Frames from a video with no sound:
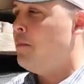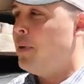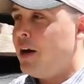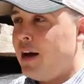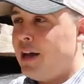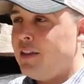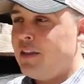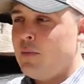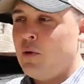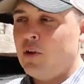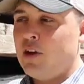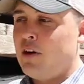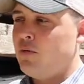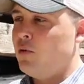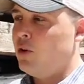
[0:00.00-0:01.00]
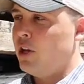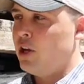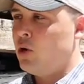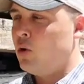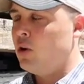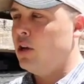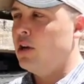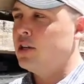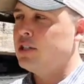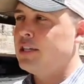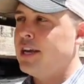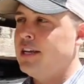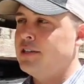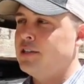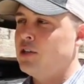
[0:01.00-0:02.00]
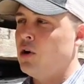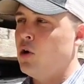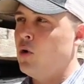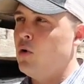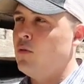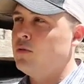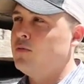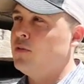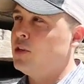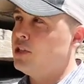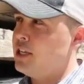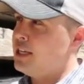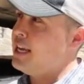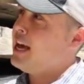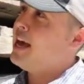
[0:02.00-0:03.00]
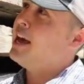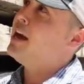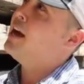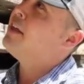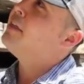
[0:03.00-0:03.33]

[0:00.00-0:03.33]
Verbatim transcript: But they both have really cool looks and so for today I